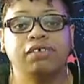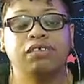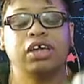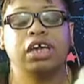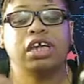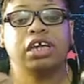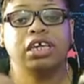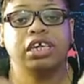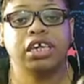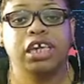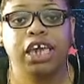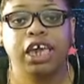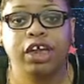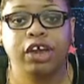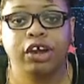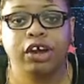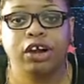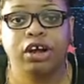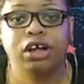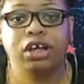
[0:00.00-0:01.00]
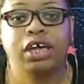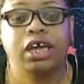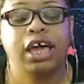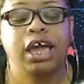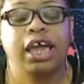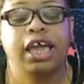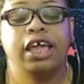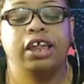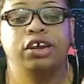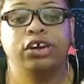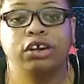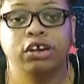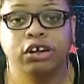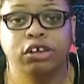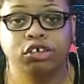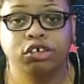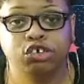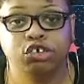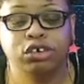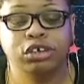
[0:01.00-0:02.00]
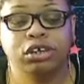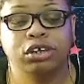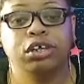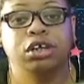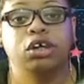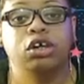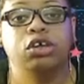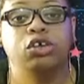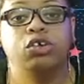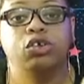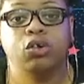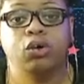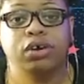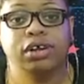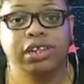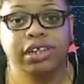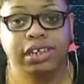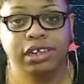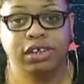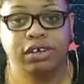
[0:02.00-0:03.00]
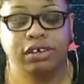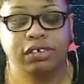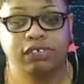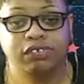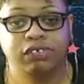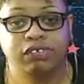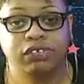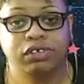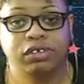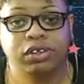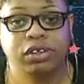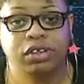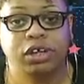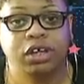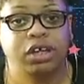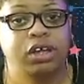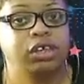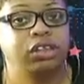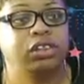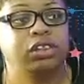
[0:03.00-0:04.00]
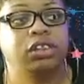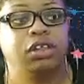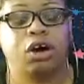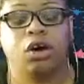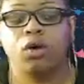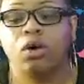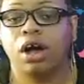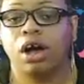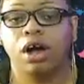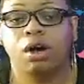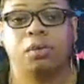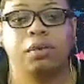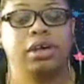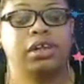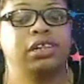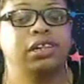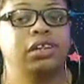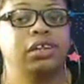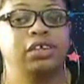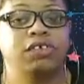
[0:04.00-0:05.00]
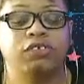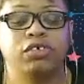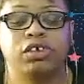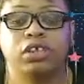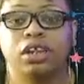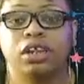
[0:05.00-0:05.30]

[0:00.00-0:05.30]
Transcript: and care and nurture yourself. Don't always look for the